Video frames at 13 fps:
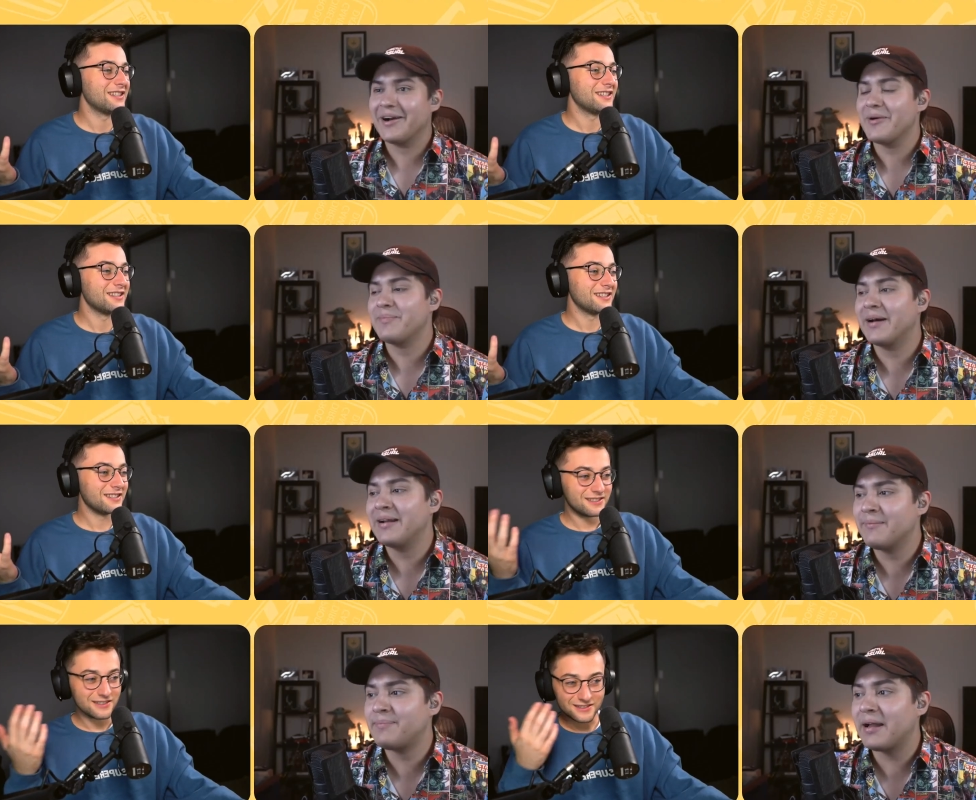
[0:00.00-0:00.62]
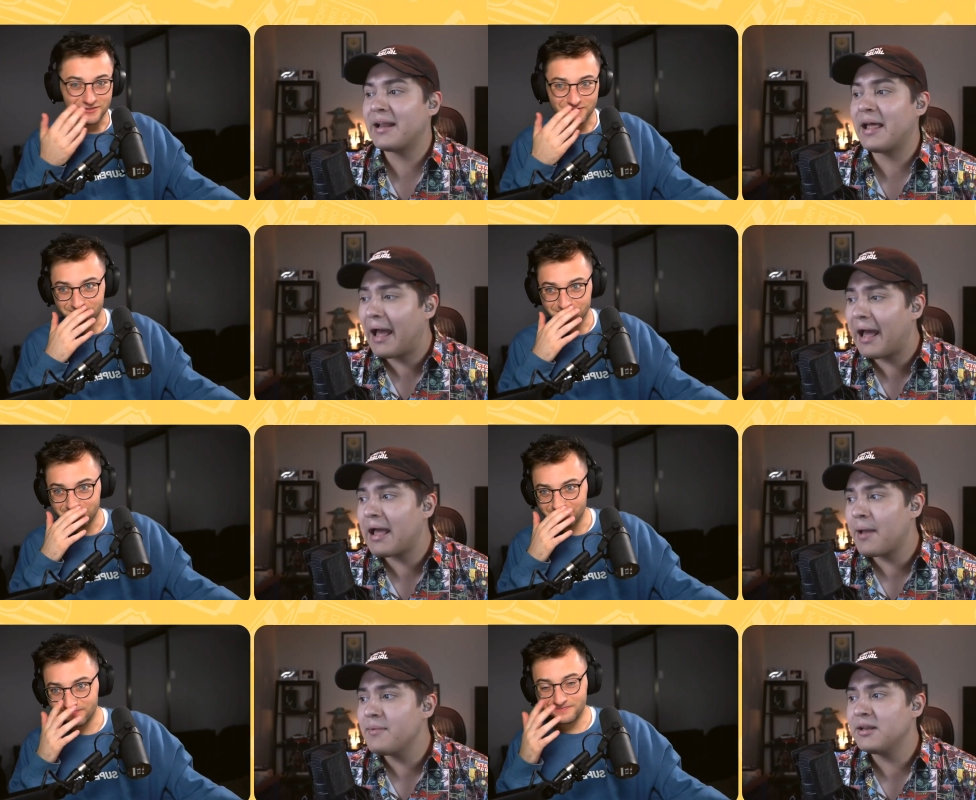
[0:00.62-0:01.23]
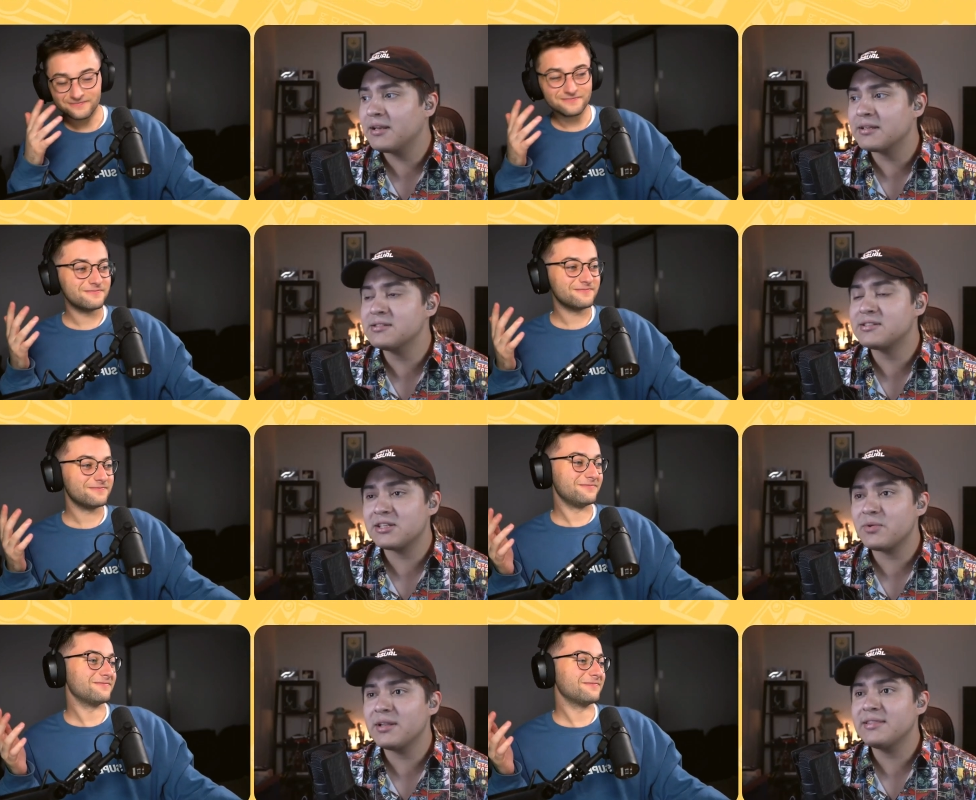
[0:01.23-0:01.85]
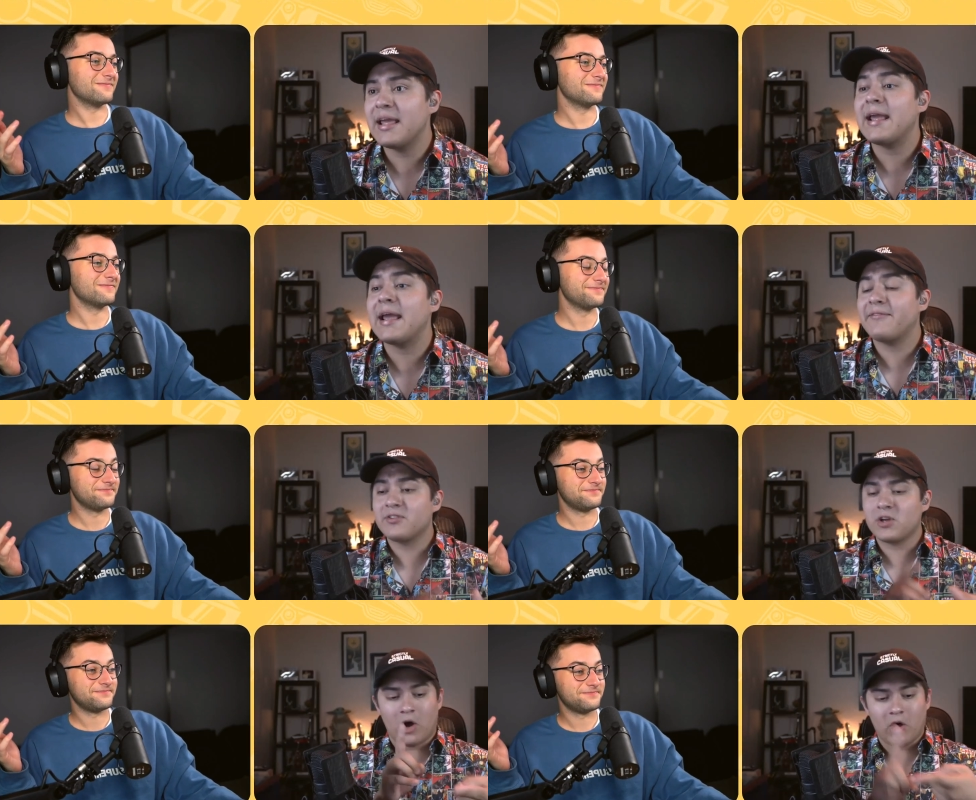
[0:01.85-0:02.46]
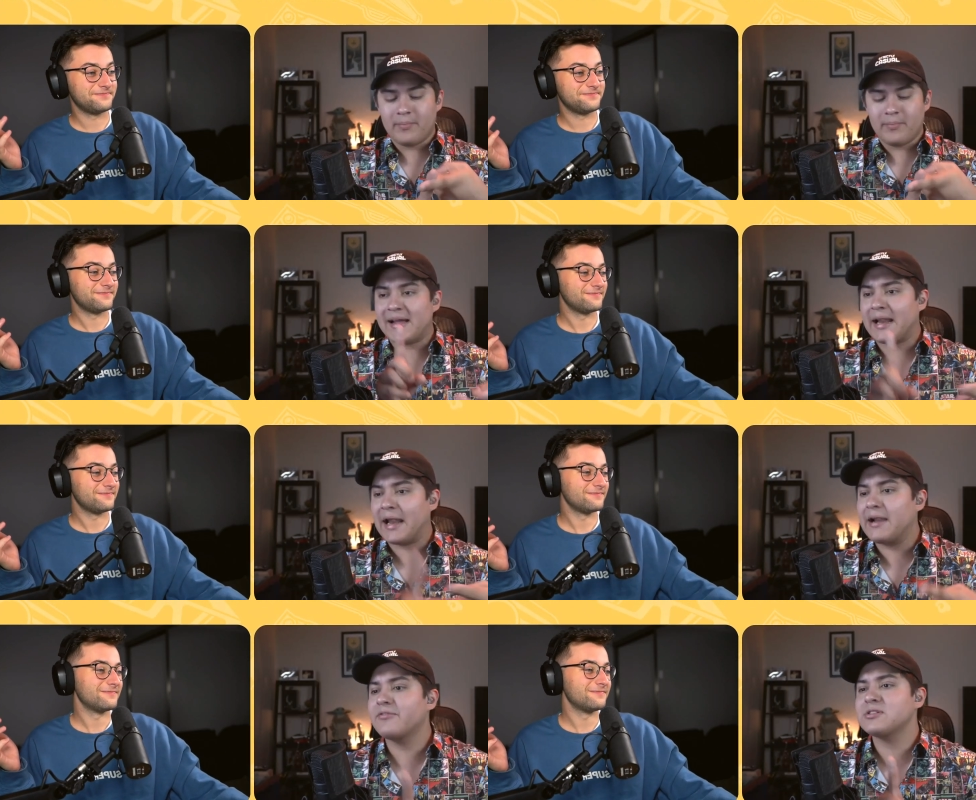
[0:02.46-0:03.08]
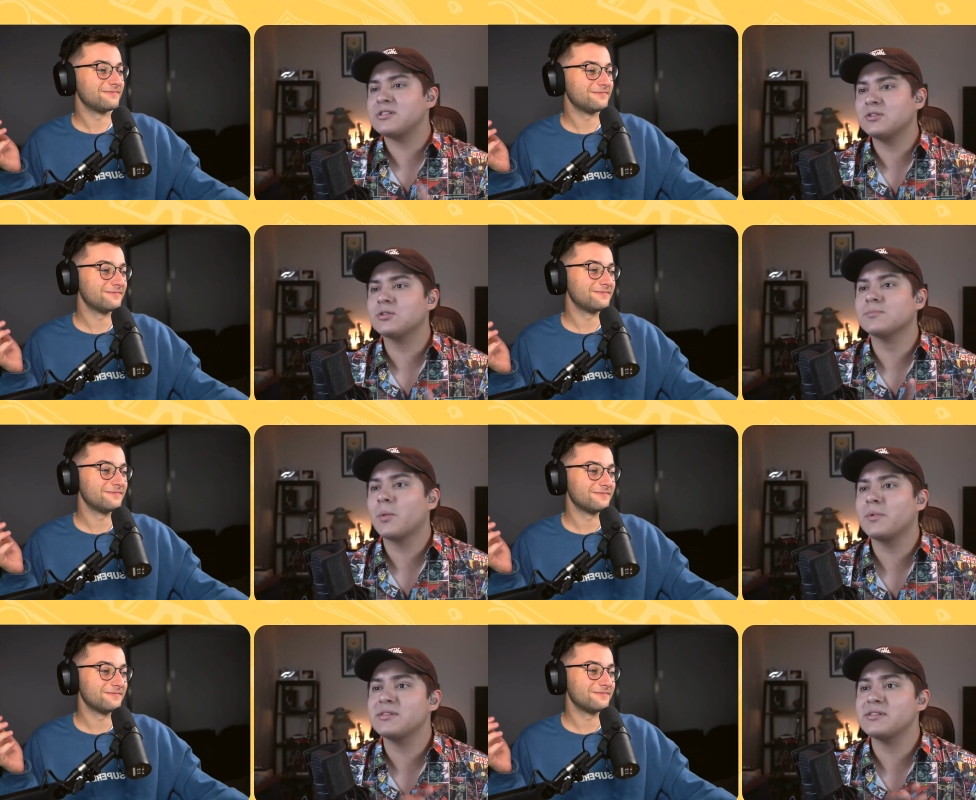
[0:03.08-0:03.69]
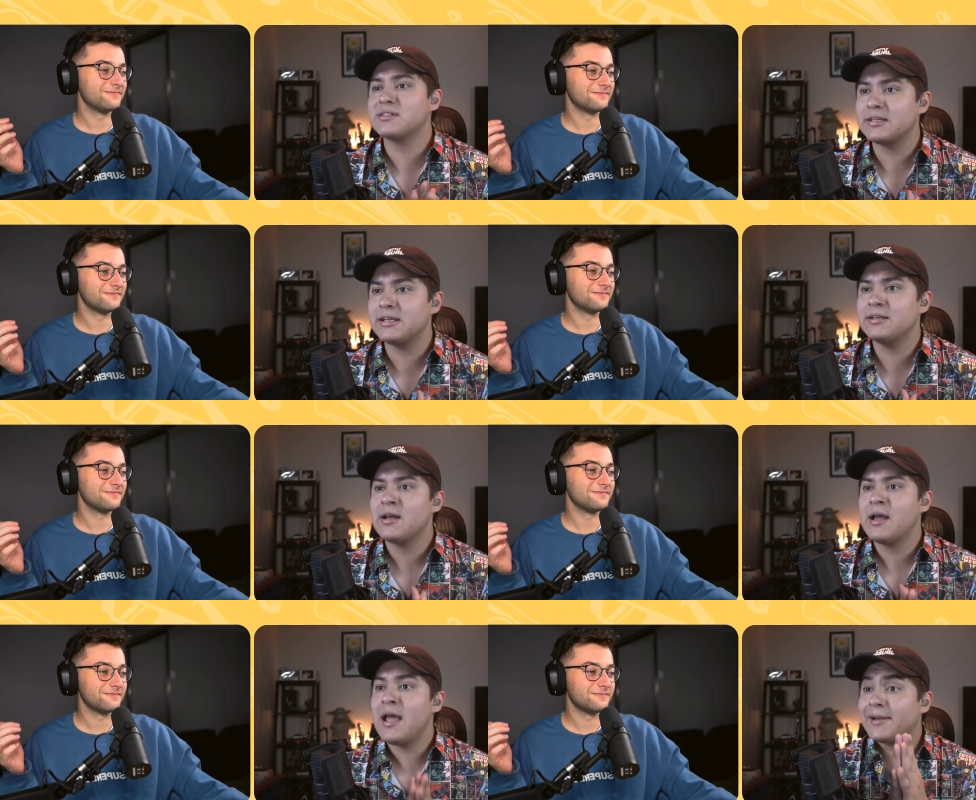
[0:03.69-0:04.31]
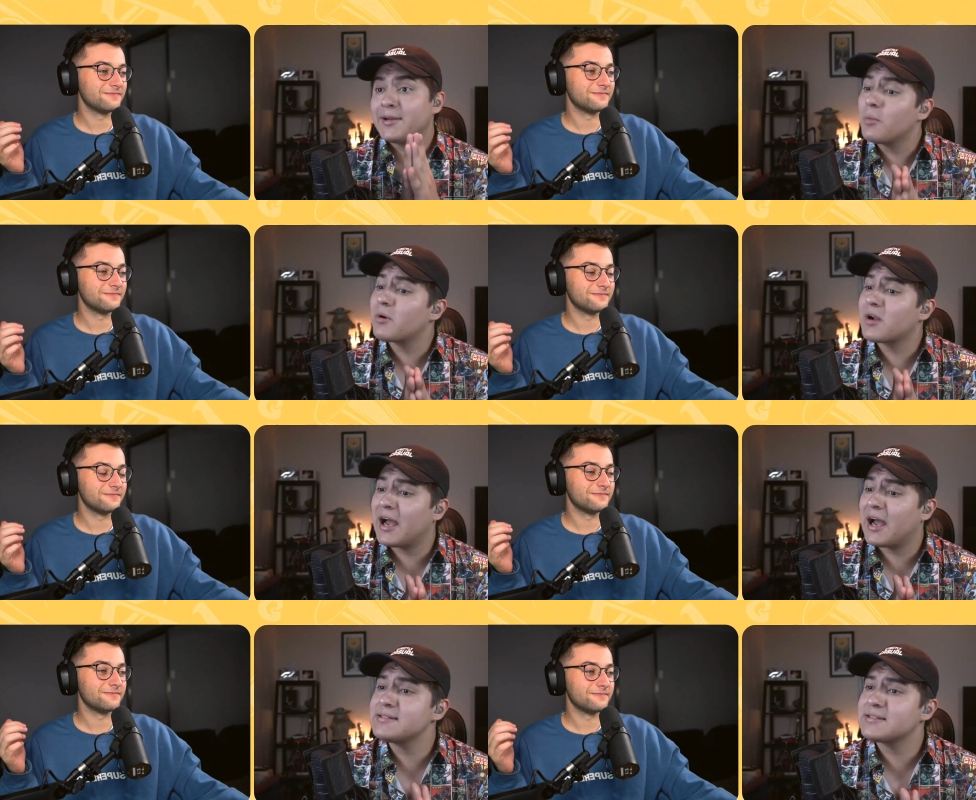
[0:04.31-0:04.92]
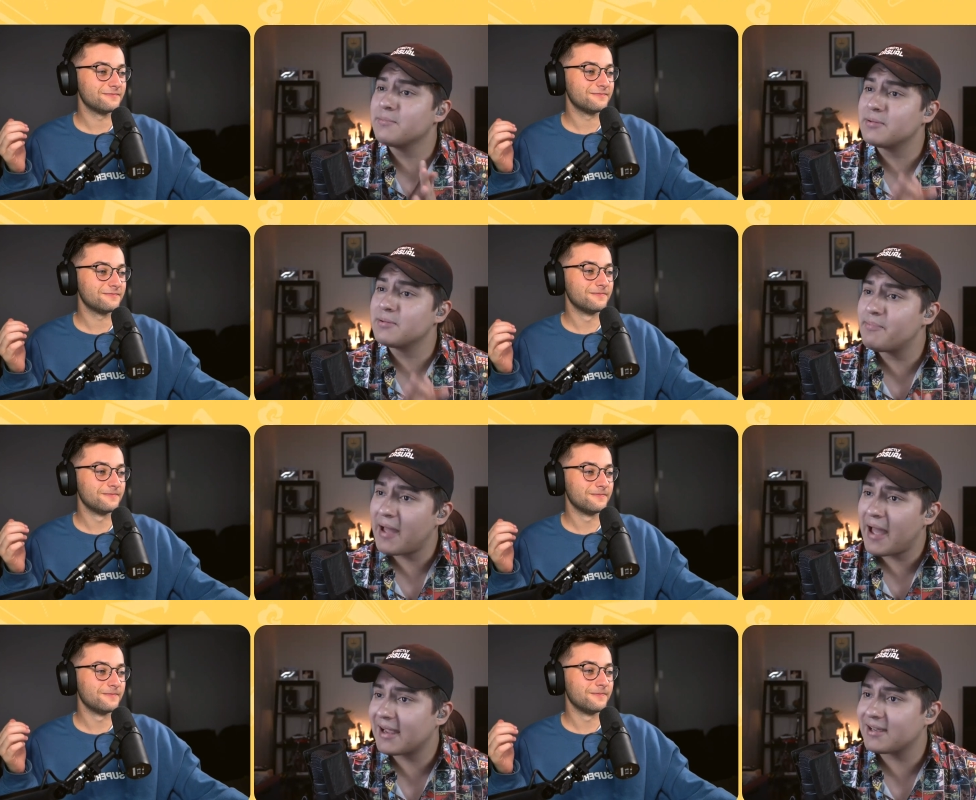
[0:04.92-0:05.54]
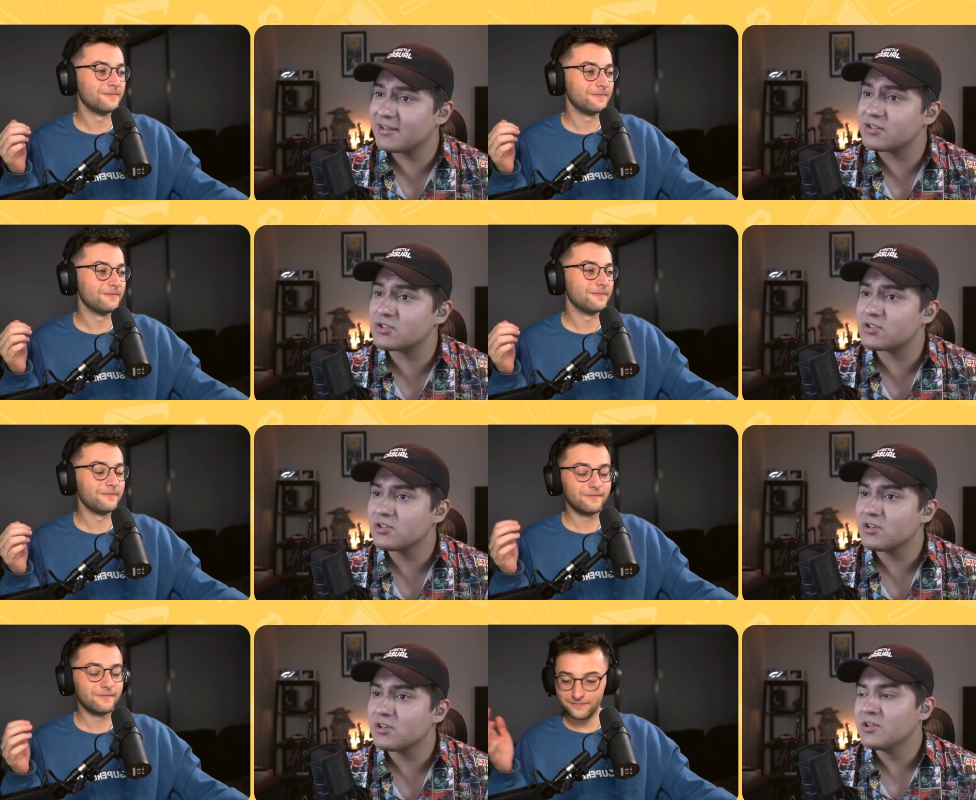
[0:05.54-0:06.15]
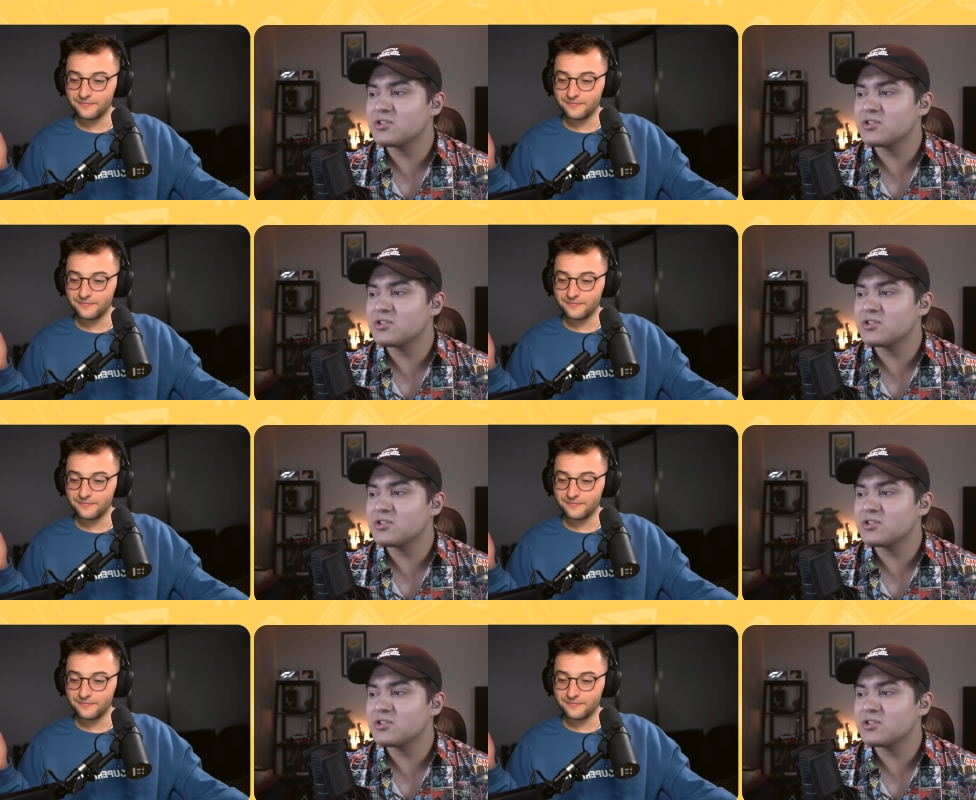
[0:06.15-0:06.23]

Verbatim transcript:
Speaker 1: No. But I mean, considering they have called back every single moment and scene, and Cobra Kai is a complete package.